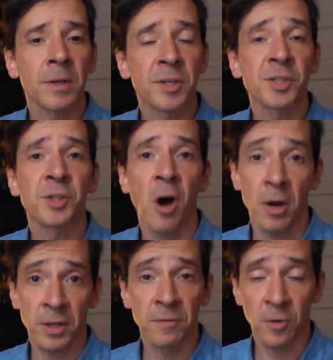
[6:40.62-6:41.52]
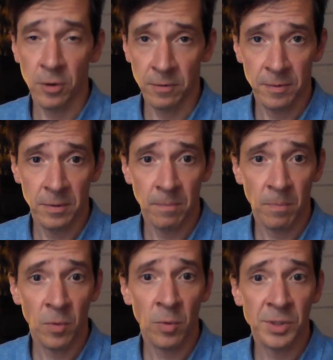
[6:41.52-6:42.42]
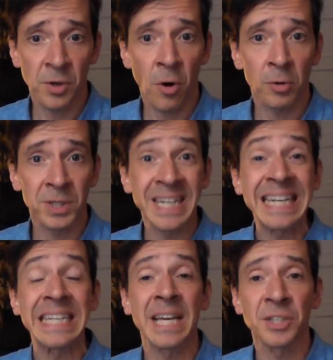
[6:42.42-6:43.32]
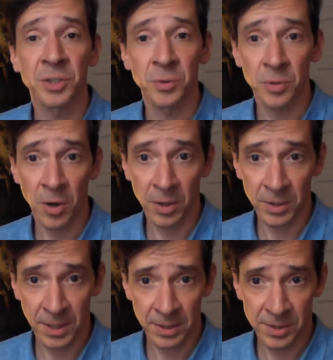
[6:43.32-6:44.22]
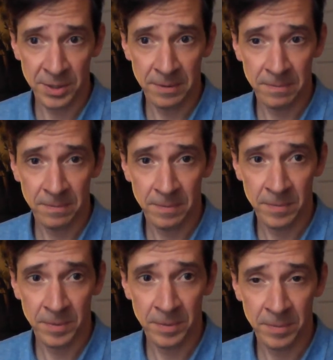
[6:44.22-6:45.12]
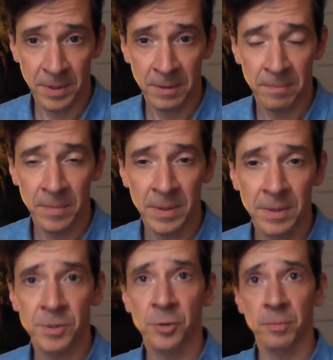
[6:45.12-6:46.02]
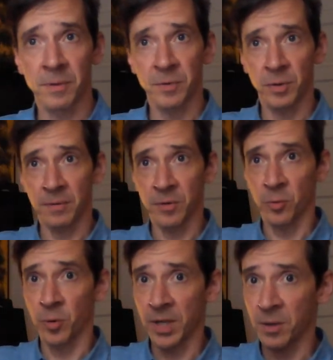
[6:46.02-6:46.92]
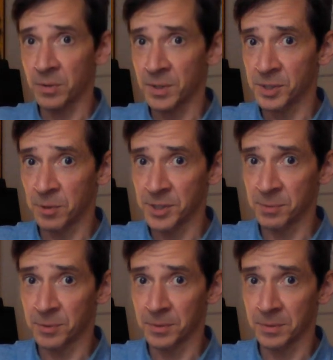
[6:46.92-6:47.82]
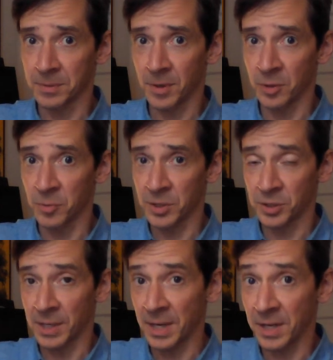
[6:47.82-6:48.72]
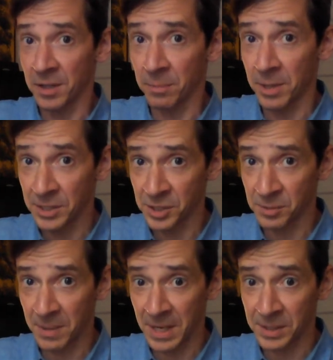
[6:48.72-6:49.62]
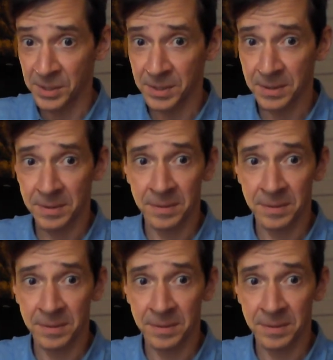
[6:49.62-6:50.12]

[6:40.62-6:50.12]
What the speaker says: does not involve what's called an intentional context. Okay. So if you're working with this principle on which identity elimination is based,